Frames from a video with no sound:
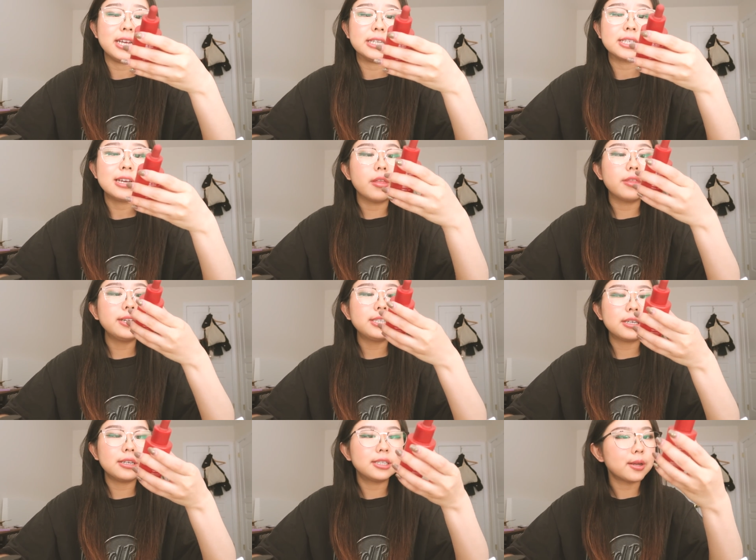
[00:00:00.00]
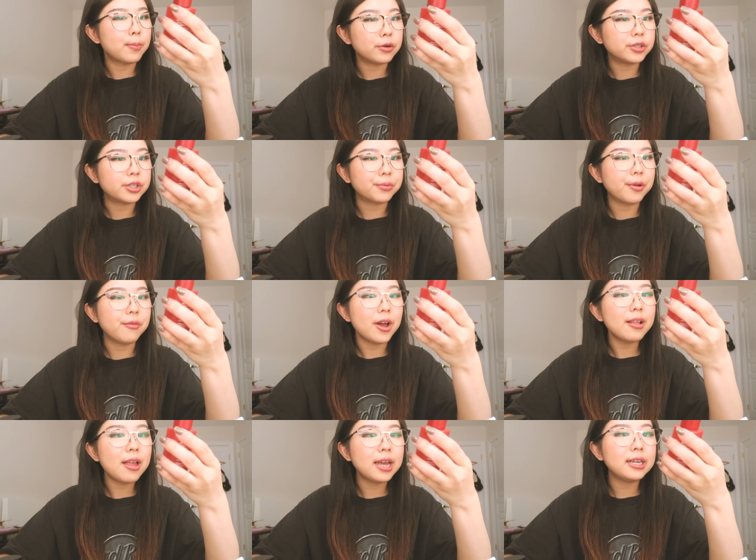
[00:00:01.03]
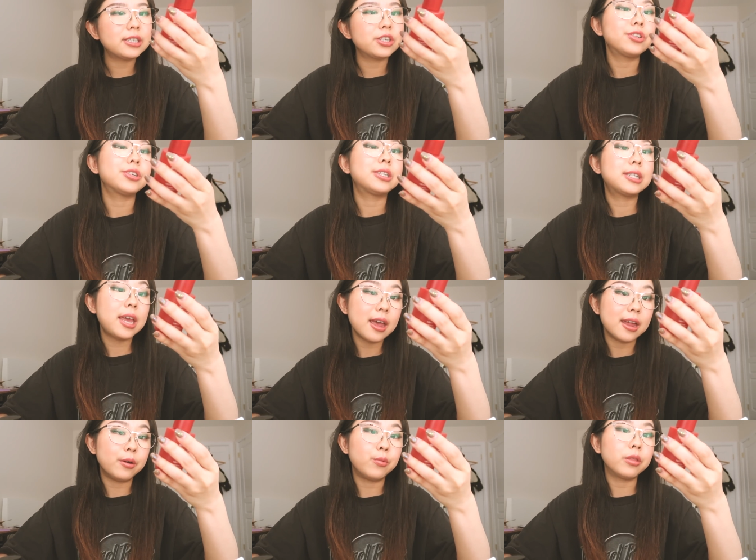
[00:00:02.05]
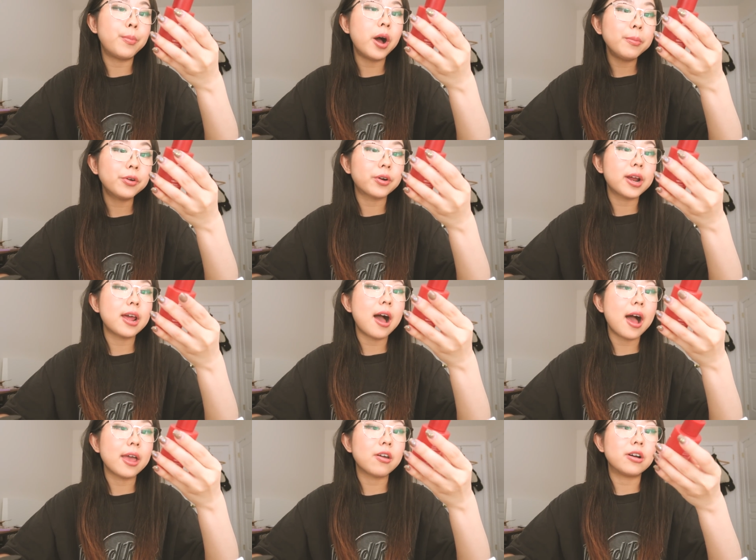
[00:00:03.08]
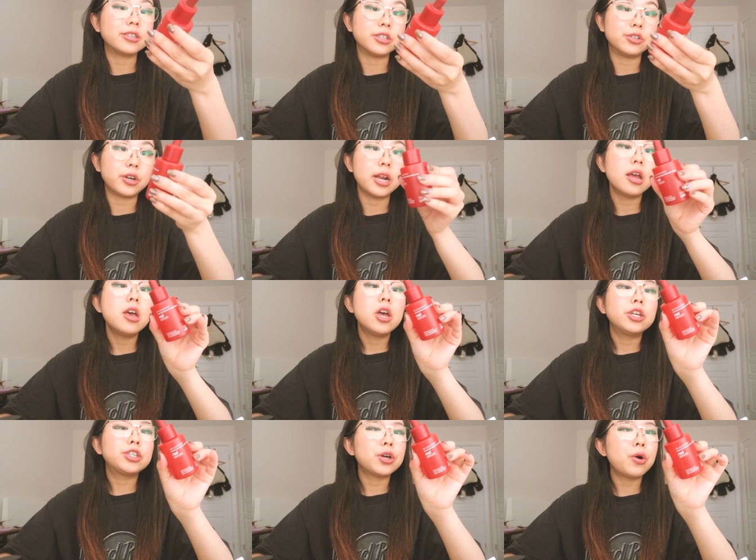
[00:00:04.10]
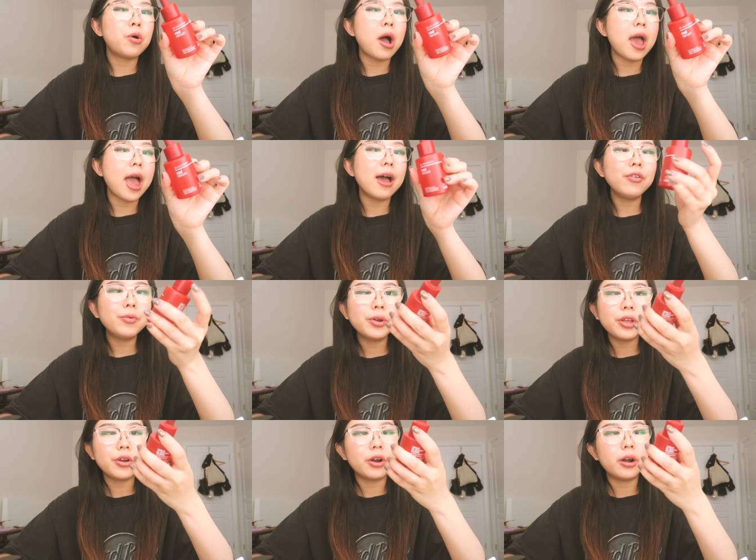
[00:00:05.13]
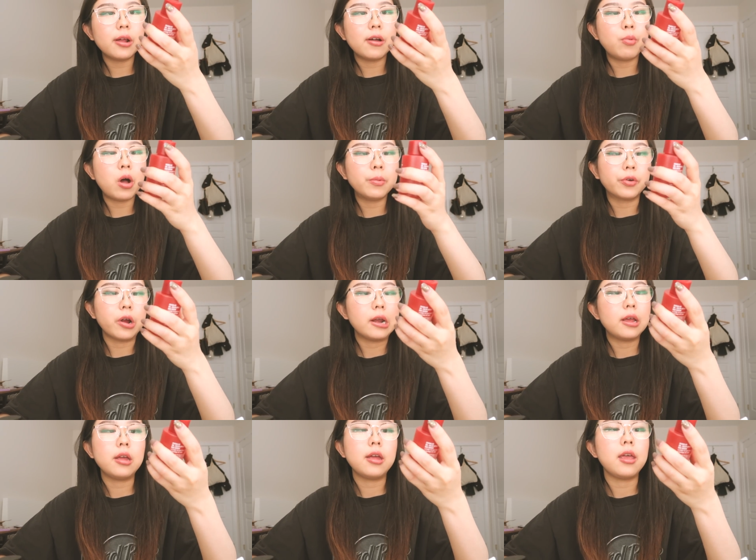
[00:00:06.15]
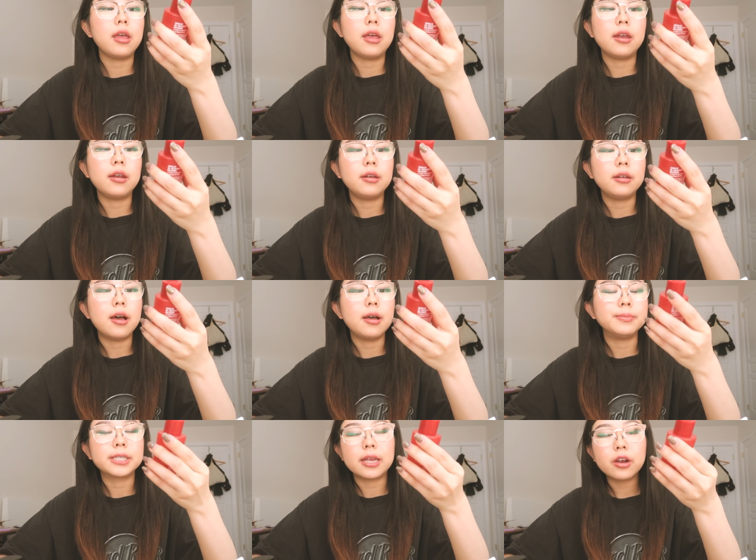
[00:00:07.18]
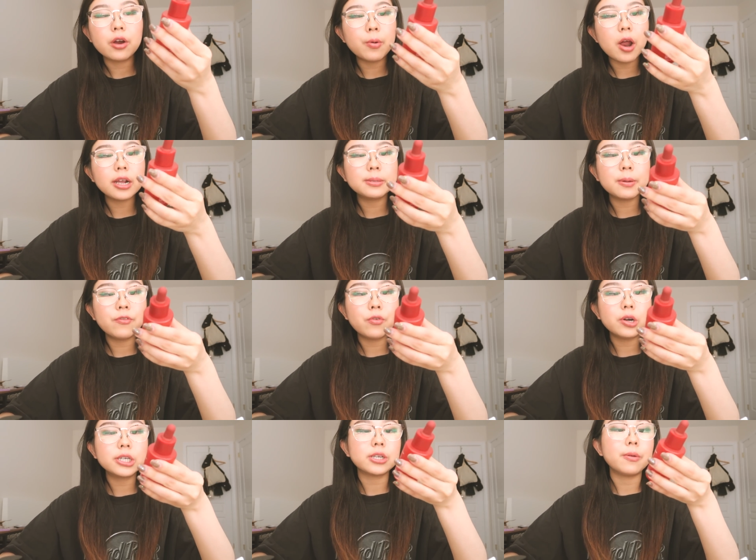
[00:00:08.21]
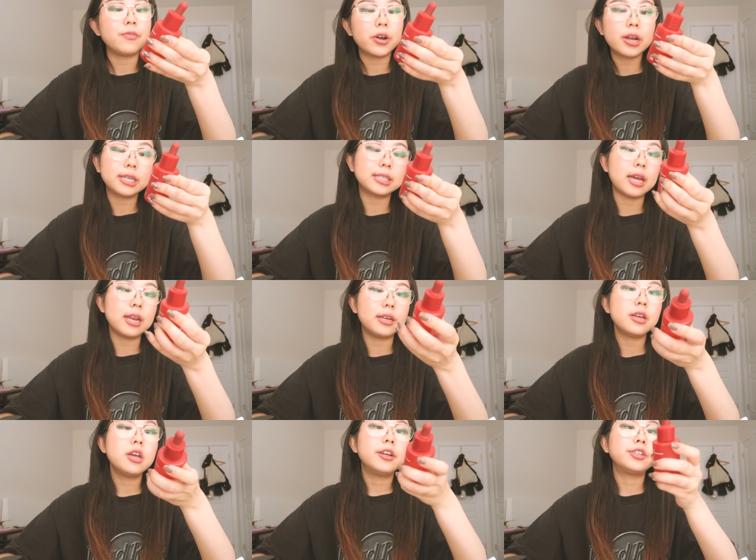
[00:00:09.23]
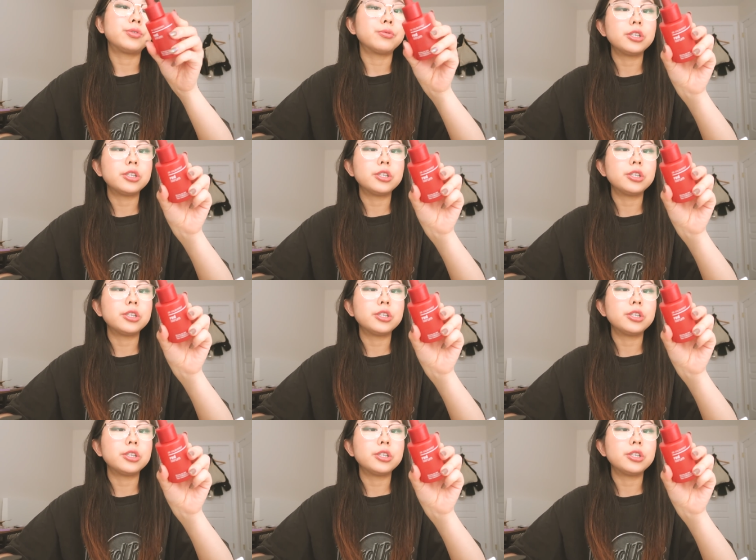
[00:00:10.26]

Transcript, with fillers: neat. This is supposed to revitalize your skin with pomegranate high concentrate. So I haven't really heard of pomegranate in um, skincare products before, so I'm very excited to